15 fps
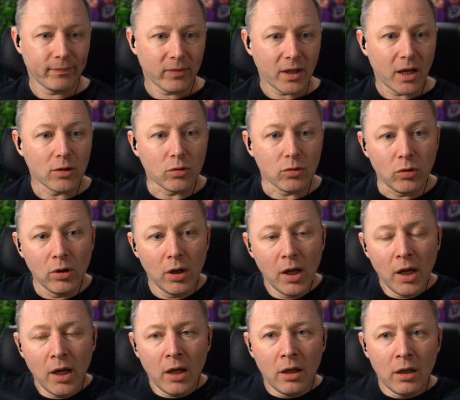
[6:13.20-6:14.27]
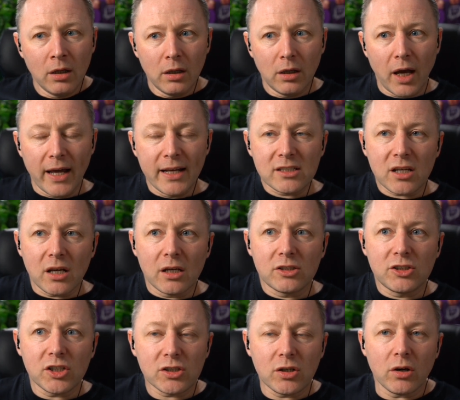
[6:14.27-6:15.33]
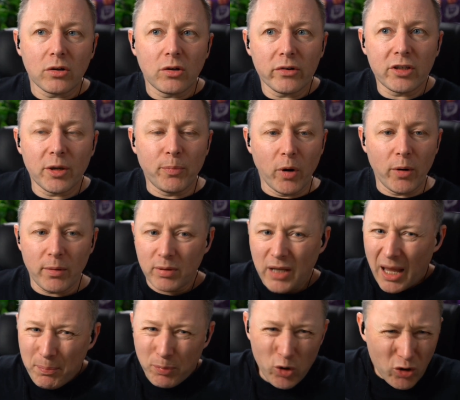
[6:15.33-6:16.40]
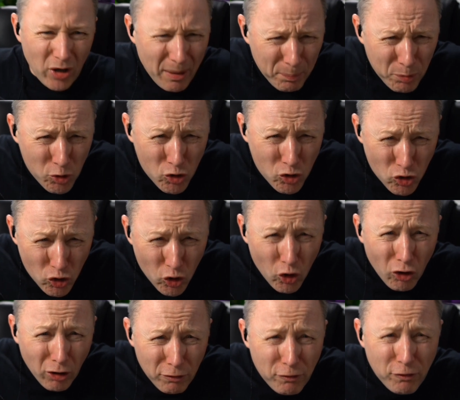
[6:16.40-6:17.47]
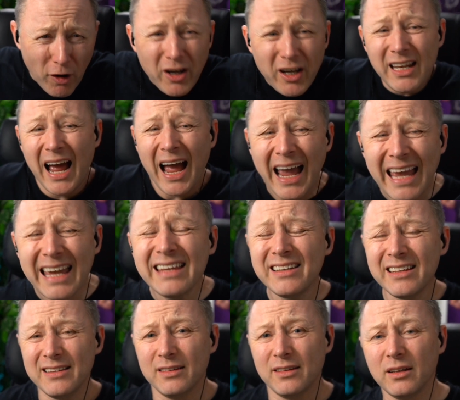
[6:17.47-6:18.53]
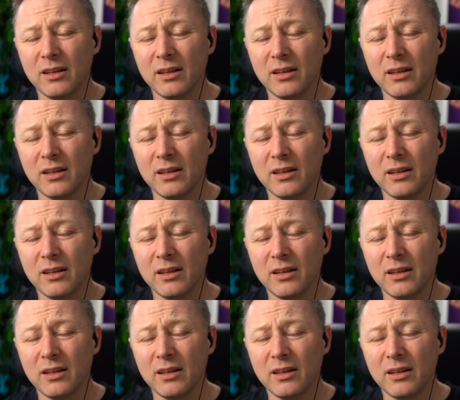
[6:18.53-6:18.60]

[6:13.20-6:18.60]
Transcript: I don't know. And it's it's just got, got to a point where I'm getting pure, pure fucking hiding.